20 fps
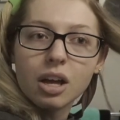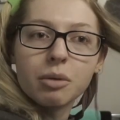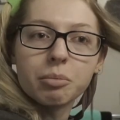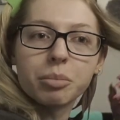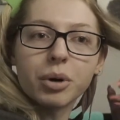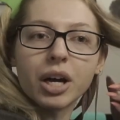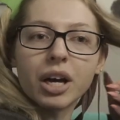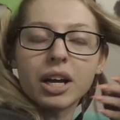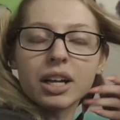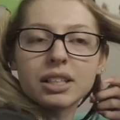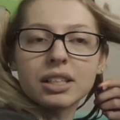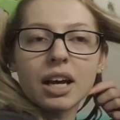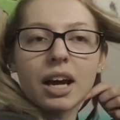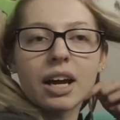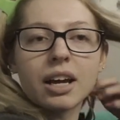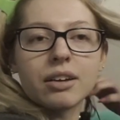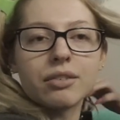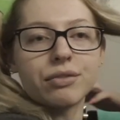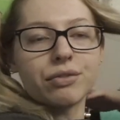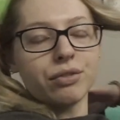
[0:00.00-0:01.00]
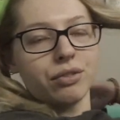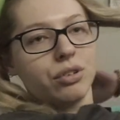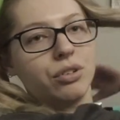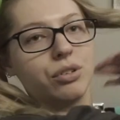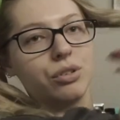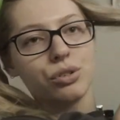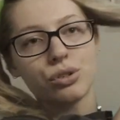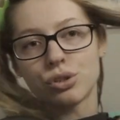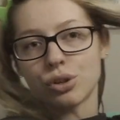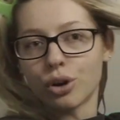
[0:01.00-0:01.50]
but I have
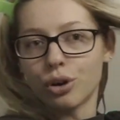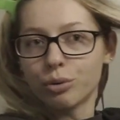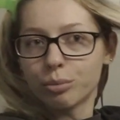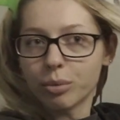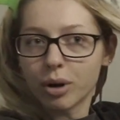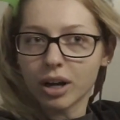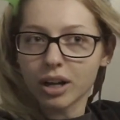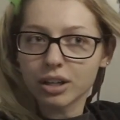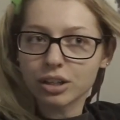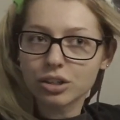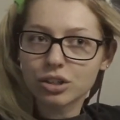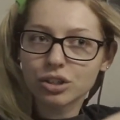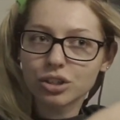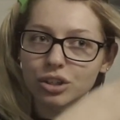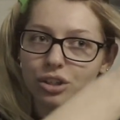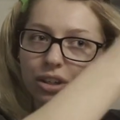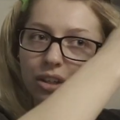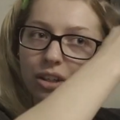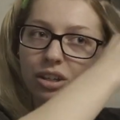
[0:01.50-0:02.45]
so much,